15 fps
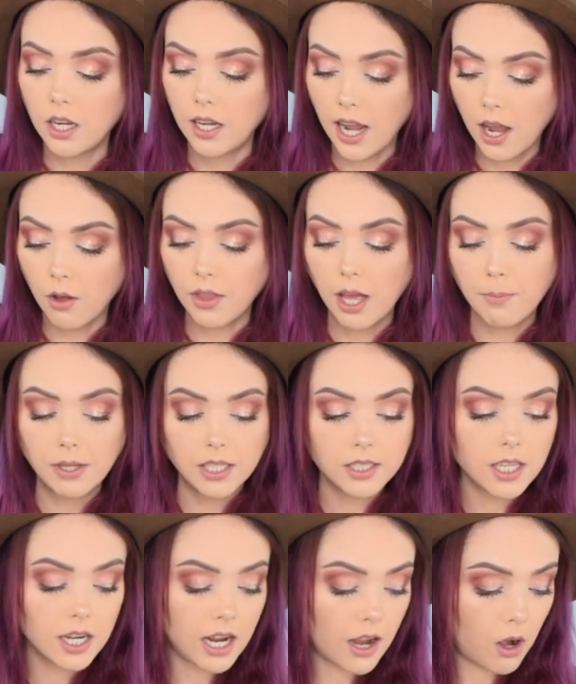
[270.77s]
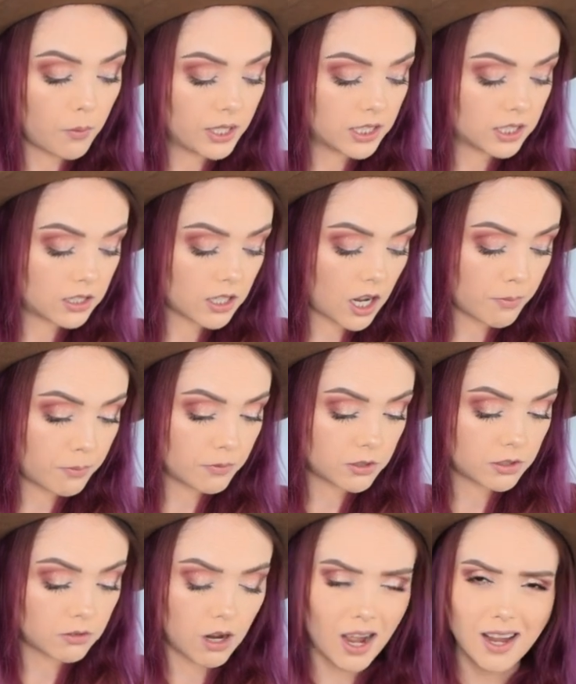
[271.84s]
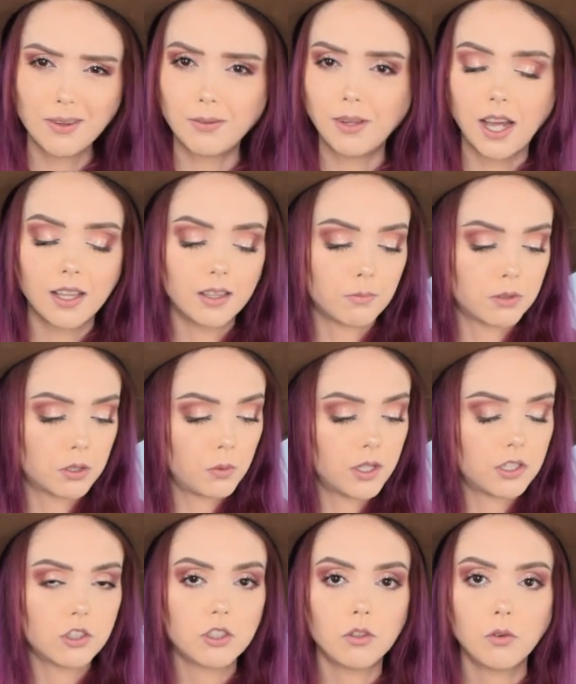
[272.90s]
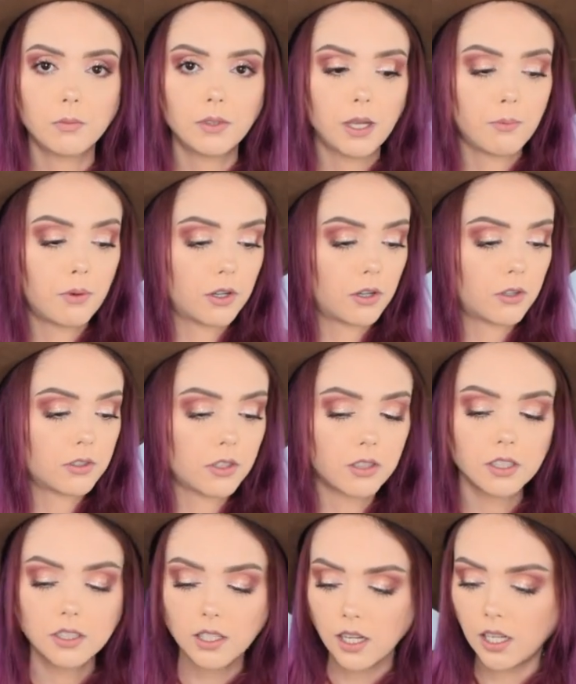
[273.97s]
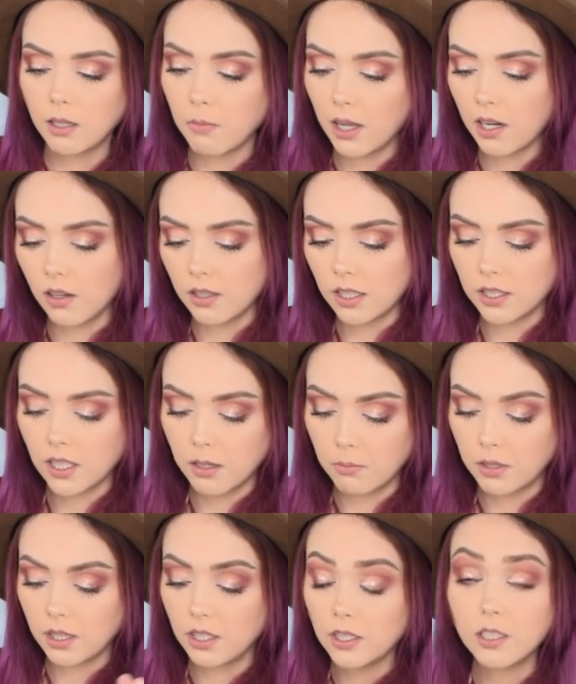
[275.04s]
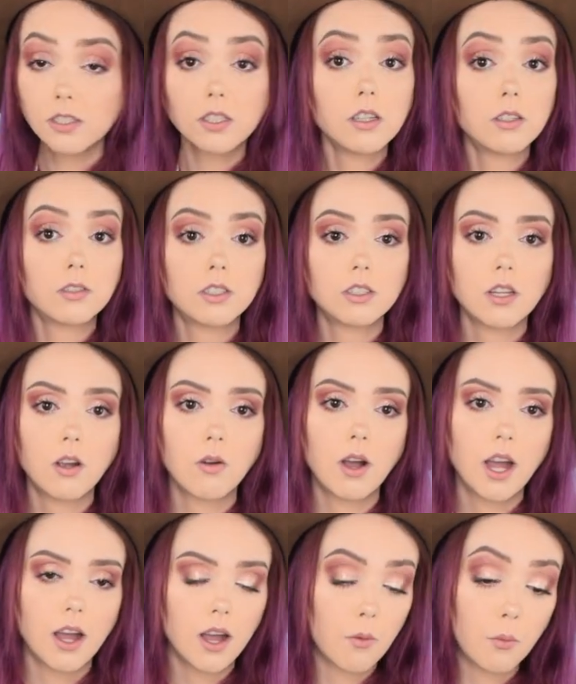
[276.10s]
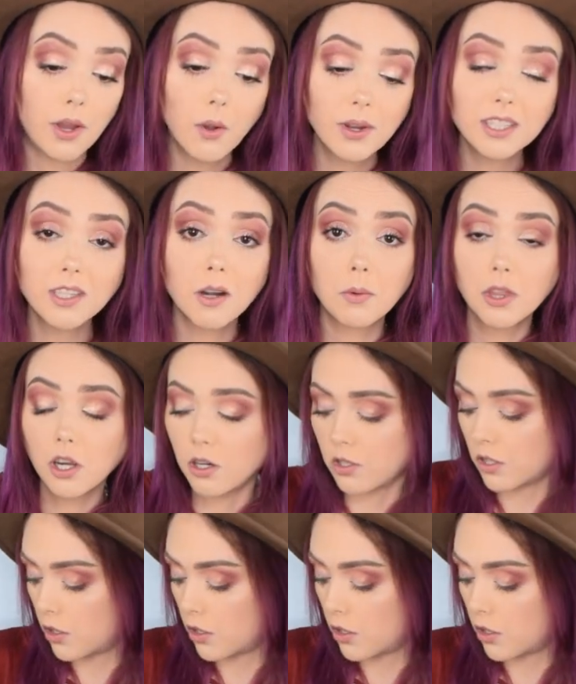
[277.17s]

Now, that being said, I always stop, I've had them switched. Normally I put hers on the side and mine on the side, but this is hers. So uh, we always start with hers.